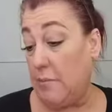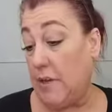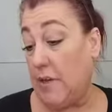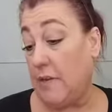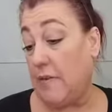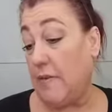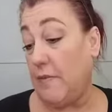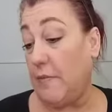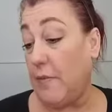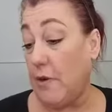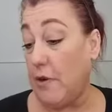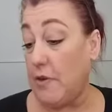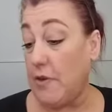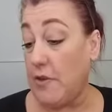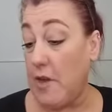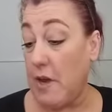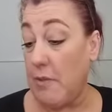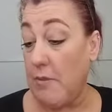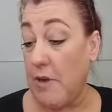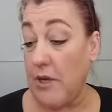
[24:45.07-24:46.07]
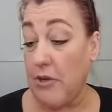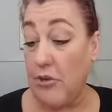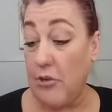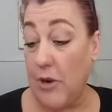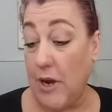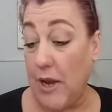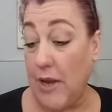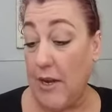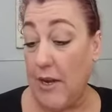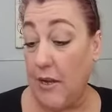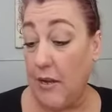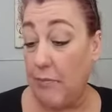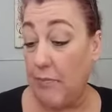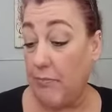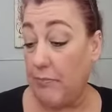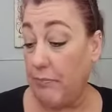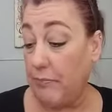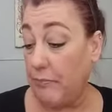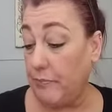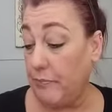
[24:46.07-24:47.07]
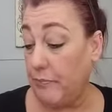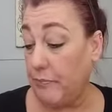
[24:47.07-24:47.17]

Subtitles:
because the first time I tried them,